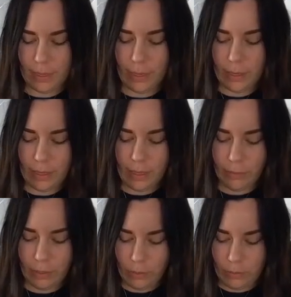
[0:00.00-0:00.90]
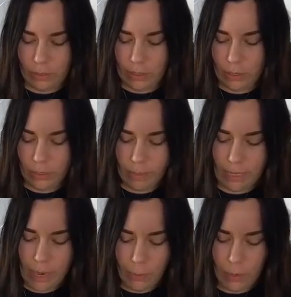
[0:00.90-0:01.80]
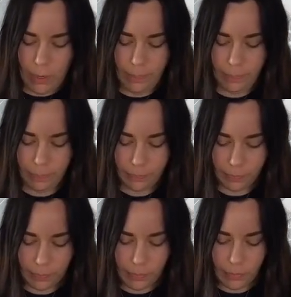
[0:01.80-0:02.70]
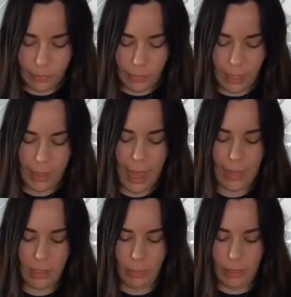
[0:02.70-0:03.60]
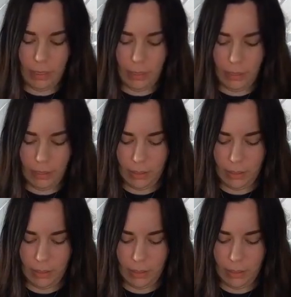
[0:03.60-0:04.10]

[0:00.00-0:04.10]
I loved it so much that I got my dad one. That's better.